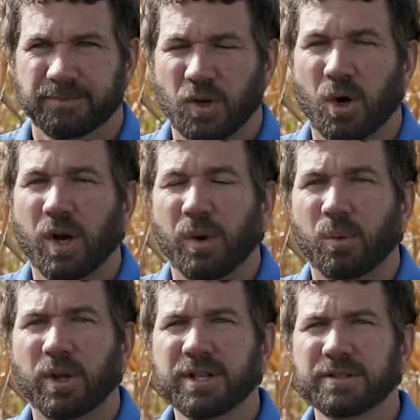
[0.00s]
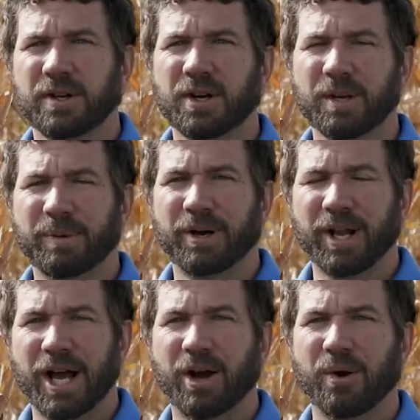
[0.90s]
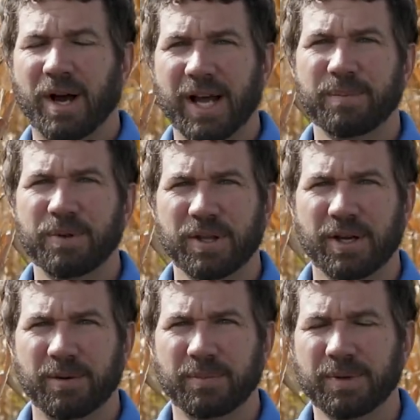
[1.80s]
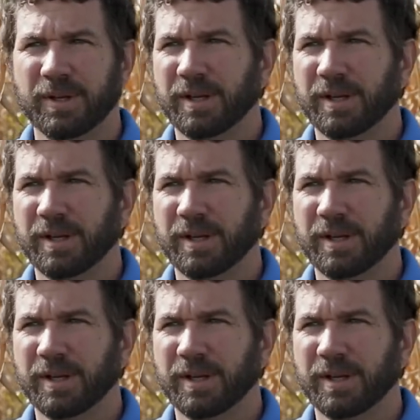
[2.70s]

All right, well, let's talk about how IPM